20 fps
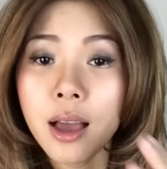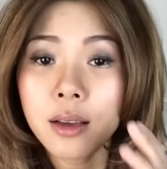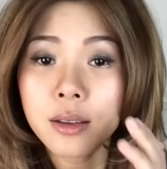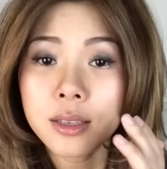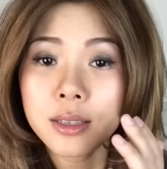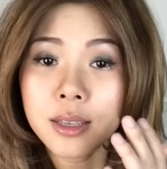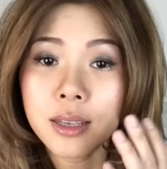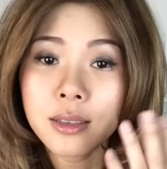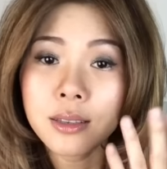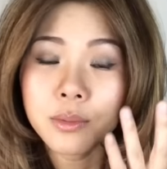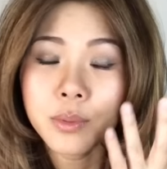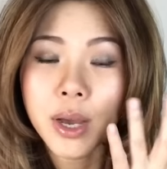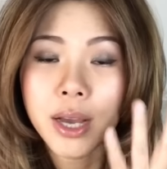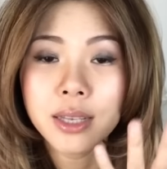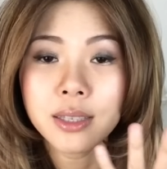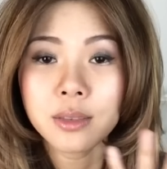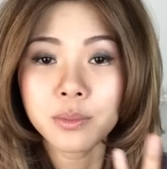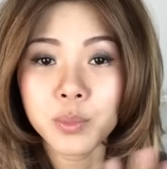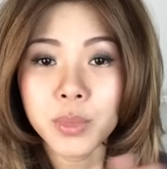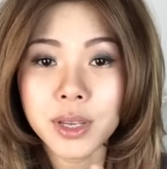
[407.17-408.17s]
Since
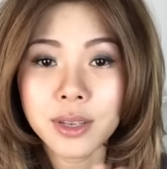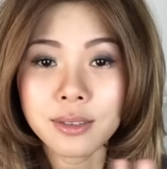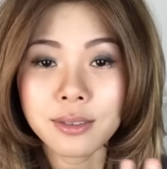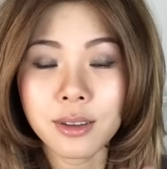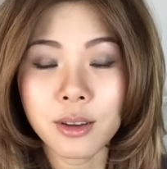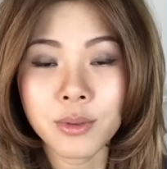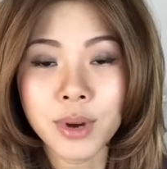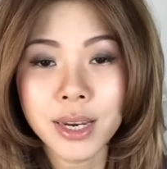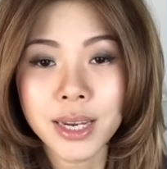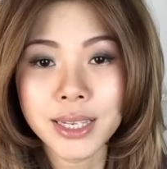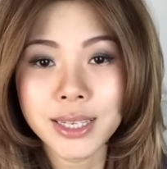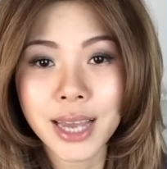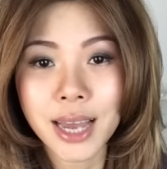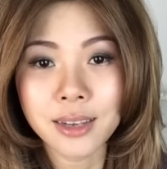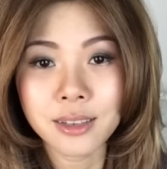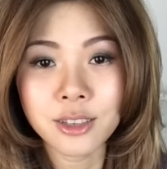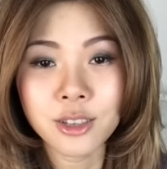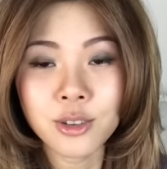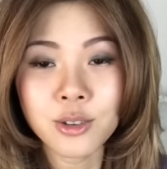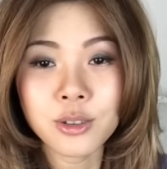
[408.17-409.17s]
mine's been already
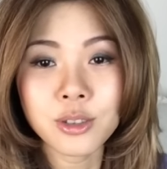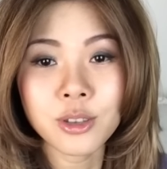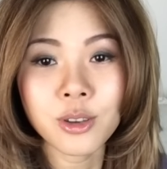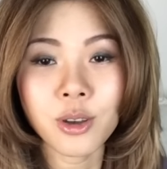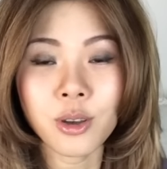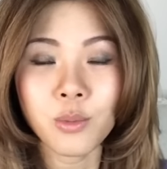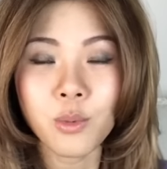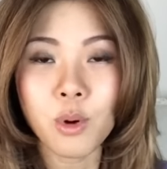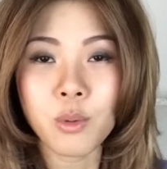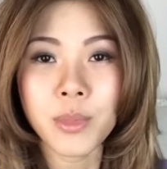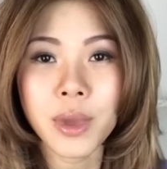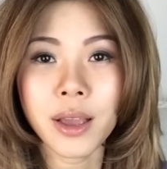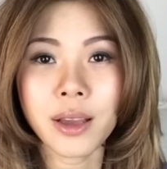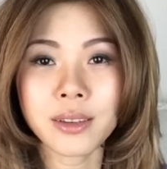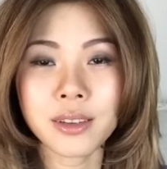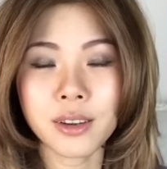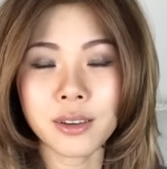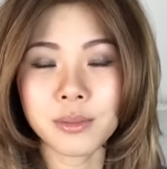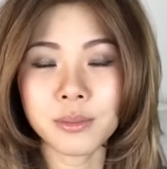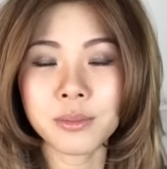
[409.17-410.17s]
tattooed, so it won't make
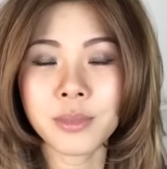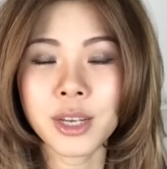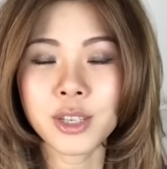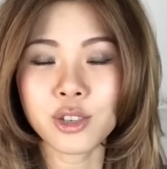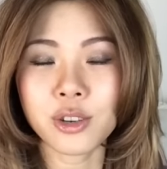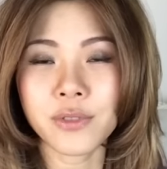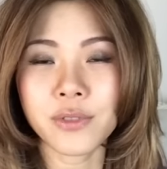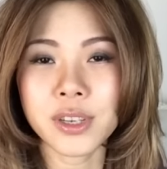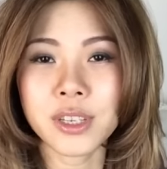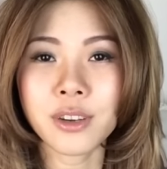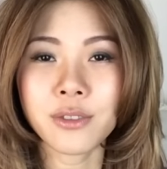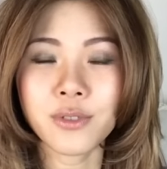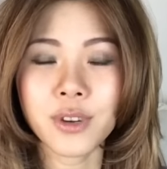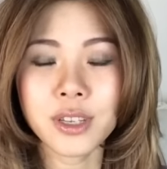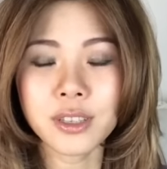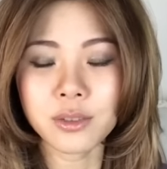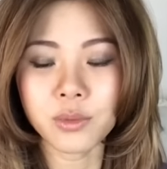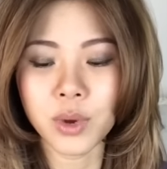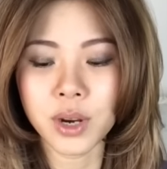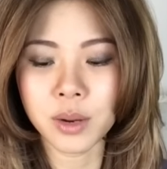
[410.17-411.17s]
much of a
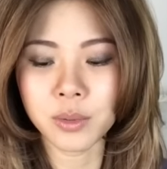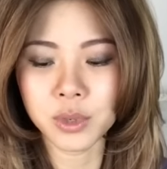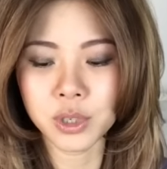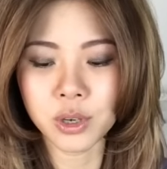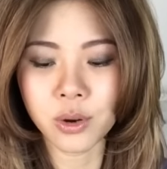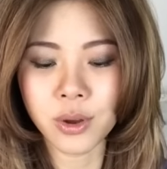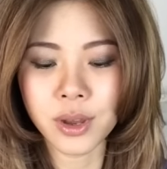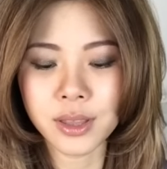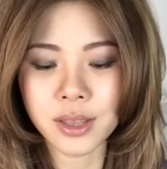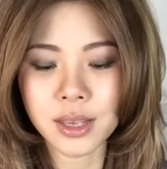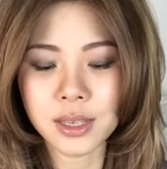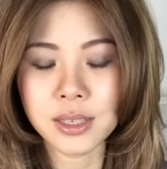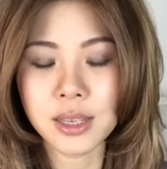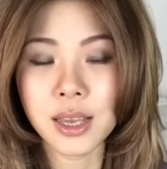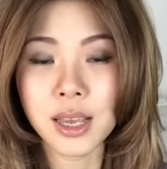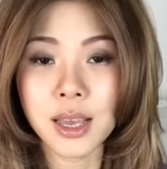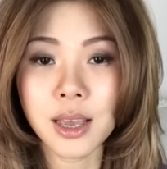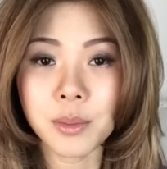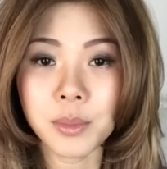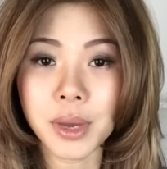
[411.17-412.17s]
difference when I'm showing this,
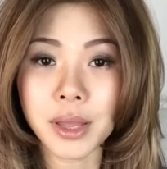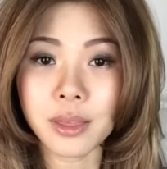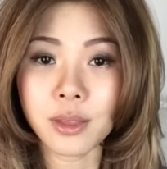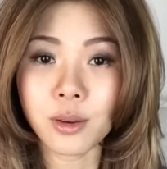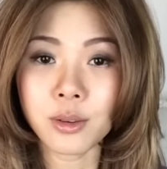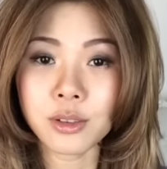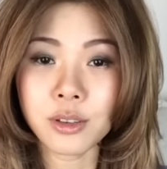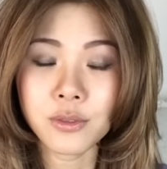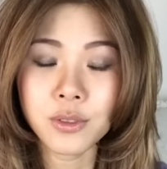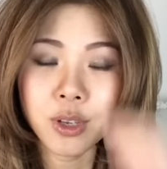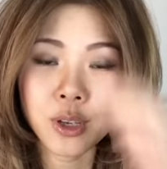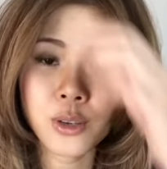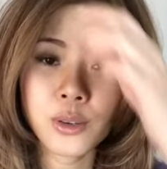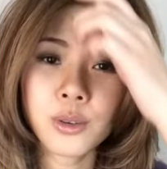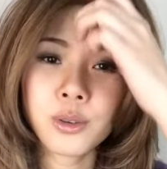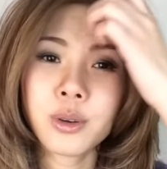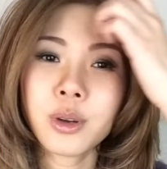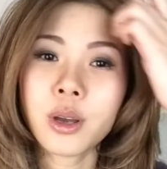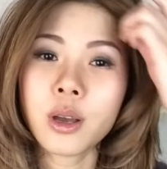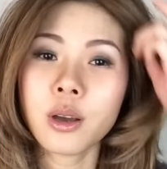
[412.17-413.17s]
but those of
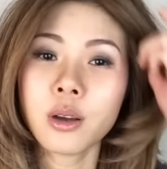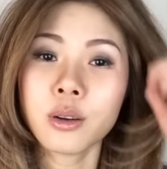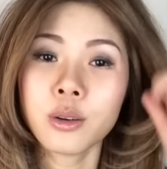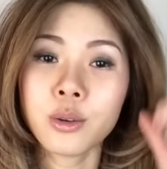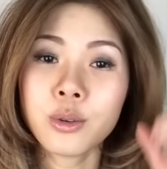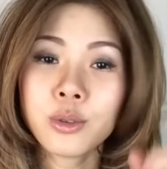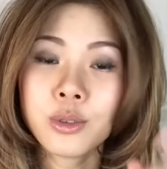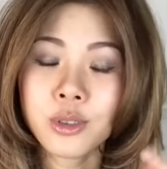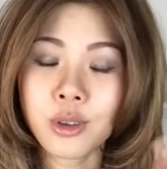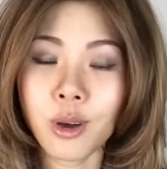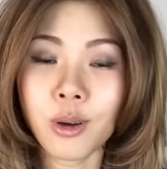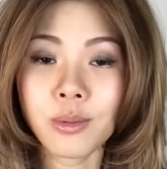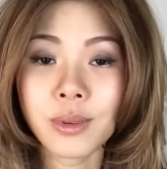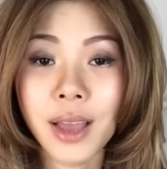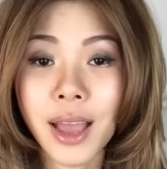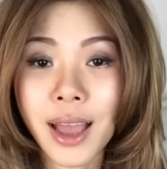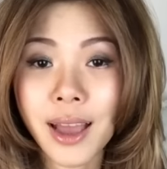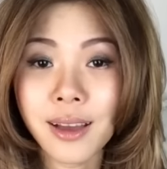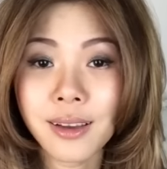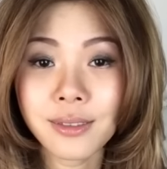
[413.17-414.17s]
you who don't
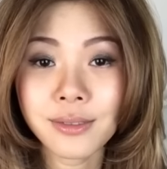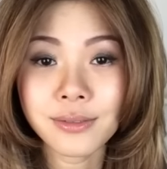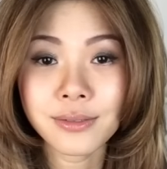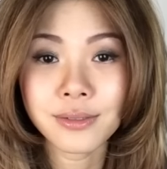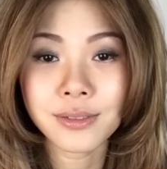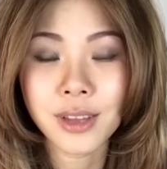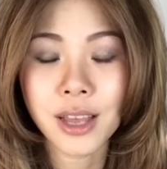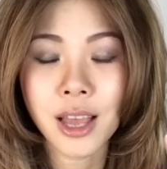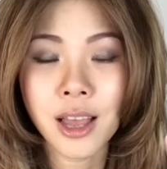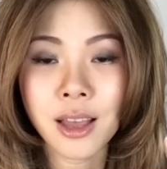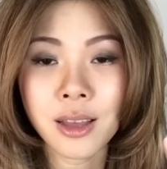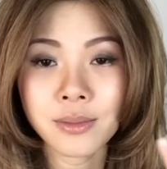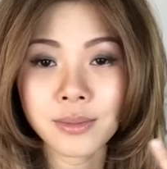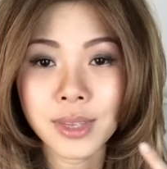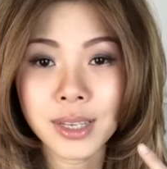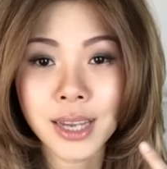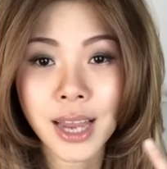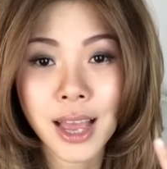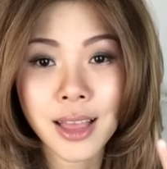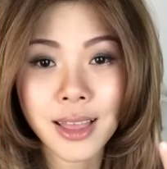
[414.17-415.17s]
have
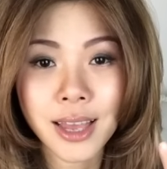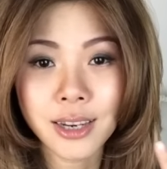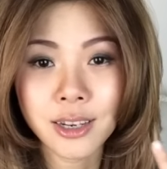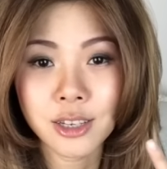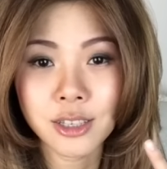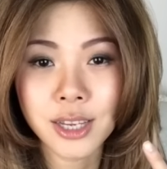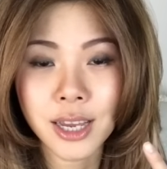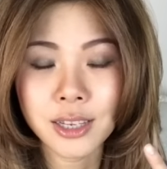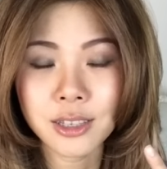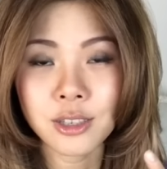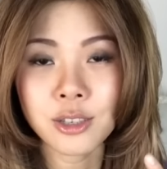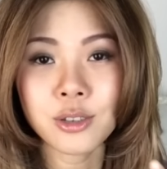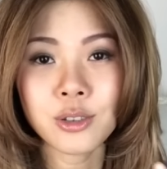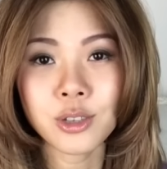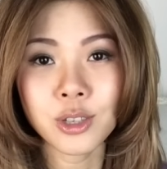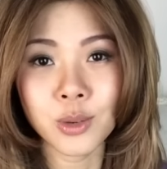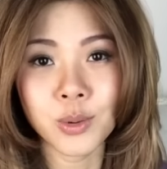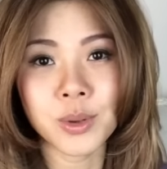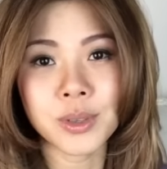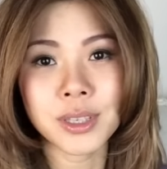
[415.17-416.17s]
an eyeliner tattoo,
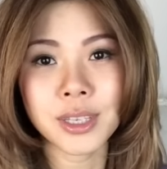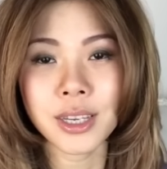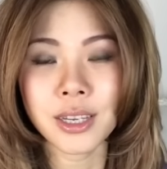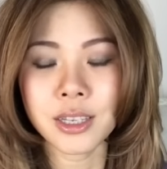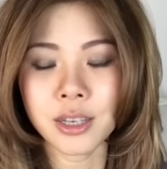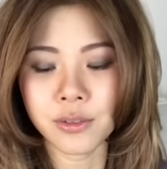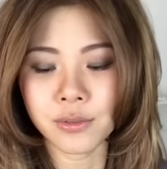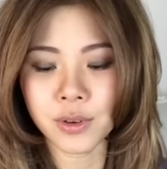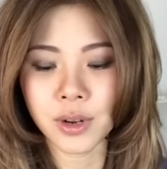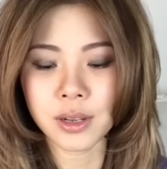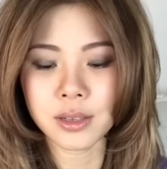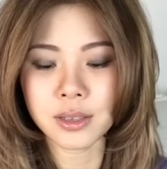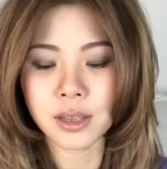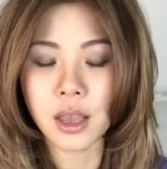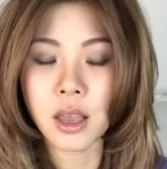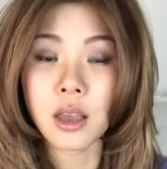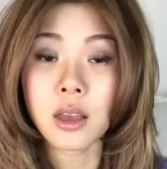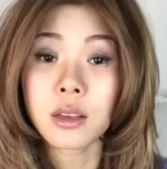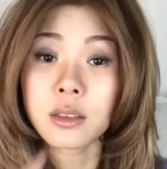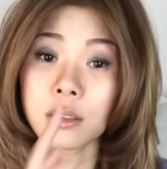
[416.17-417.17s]
you will see a difference.
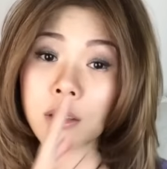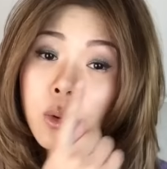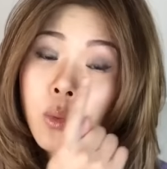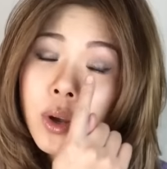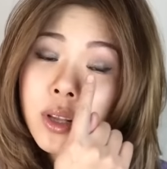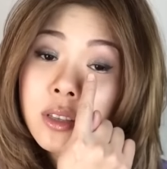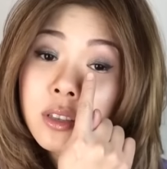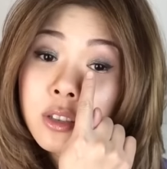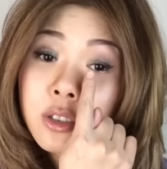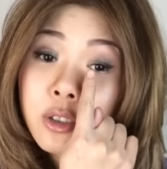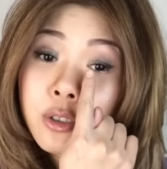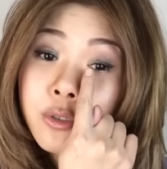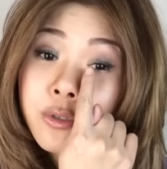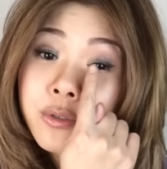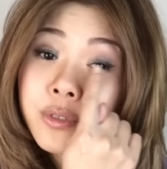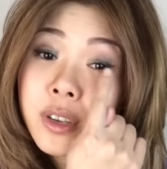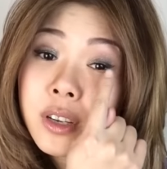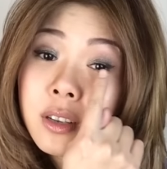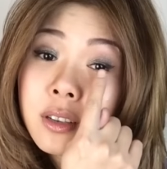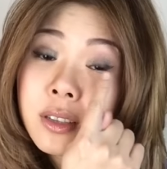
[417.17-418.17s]
So once you
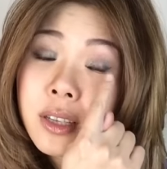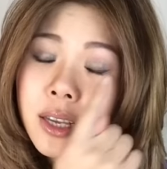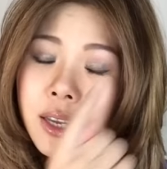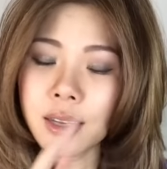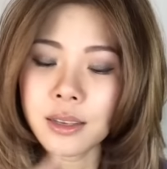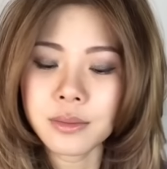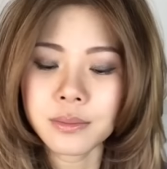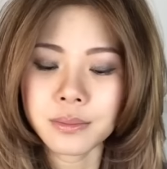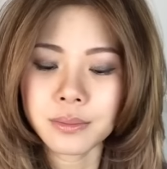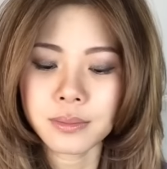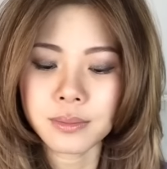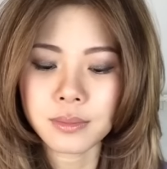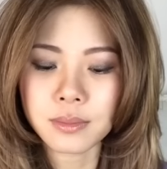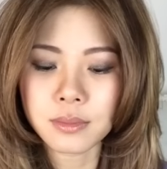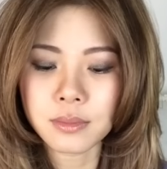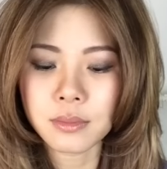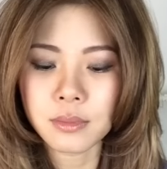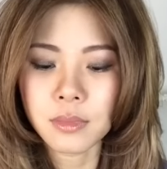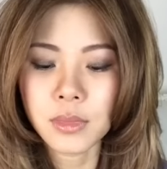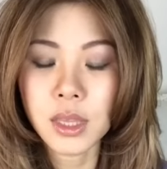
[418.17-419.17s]
fill in
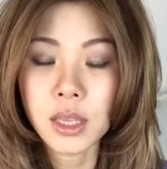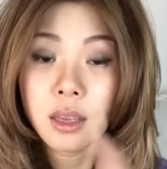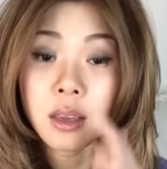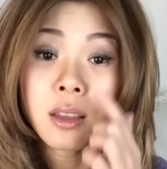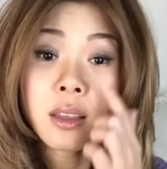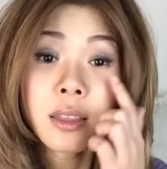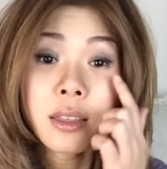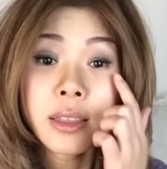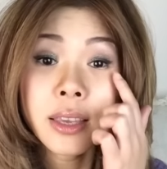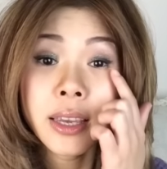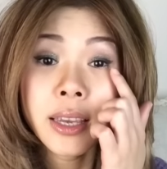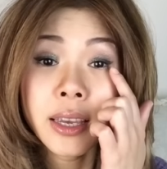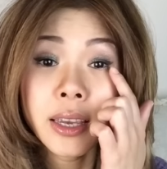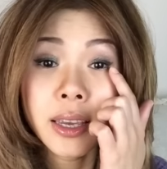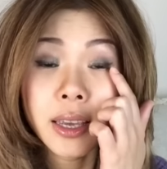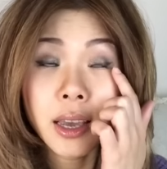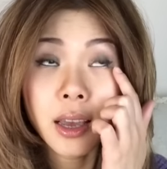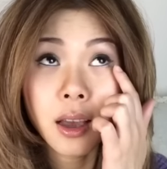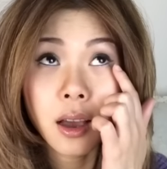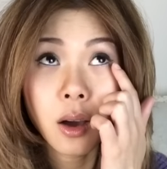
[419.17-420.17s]

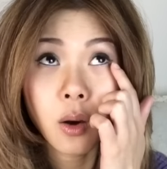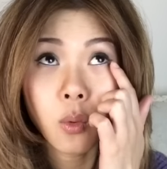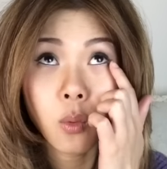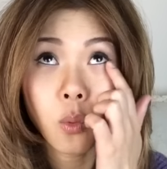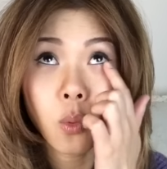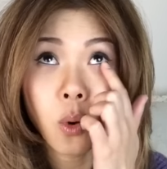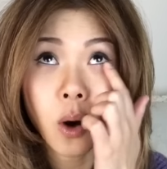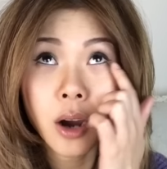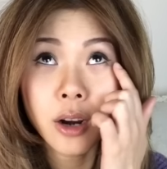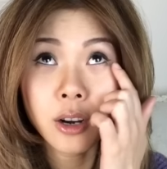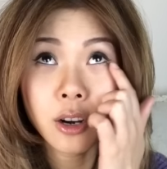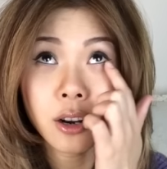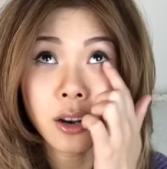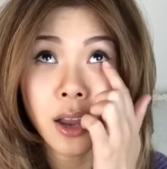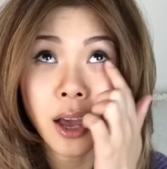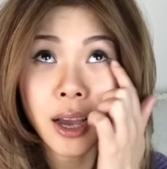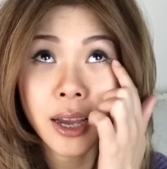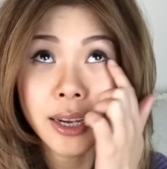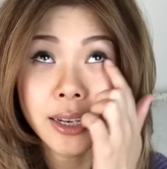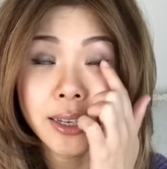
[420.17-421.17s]
the
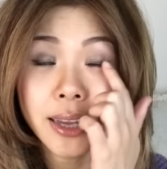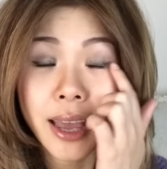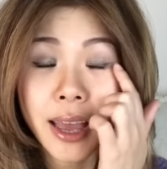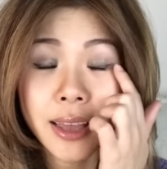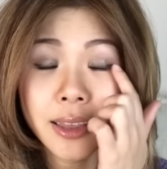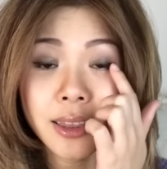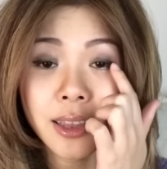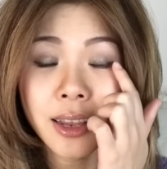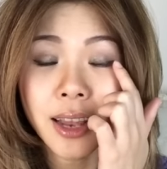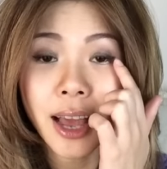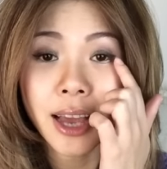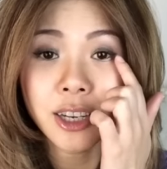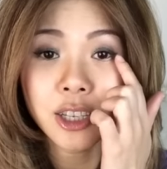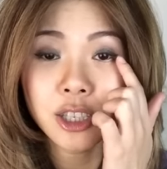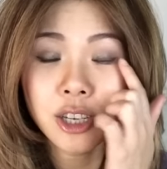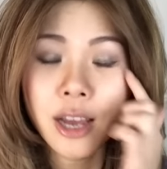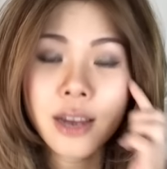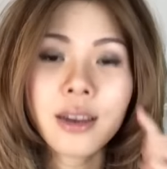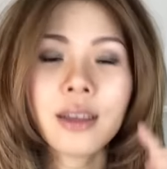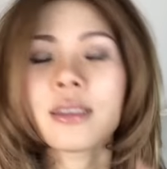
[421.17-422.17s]
waterline and the
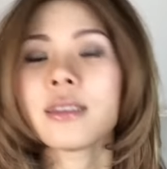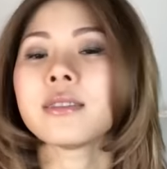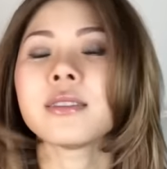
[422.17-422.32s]
lash line on the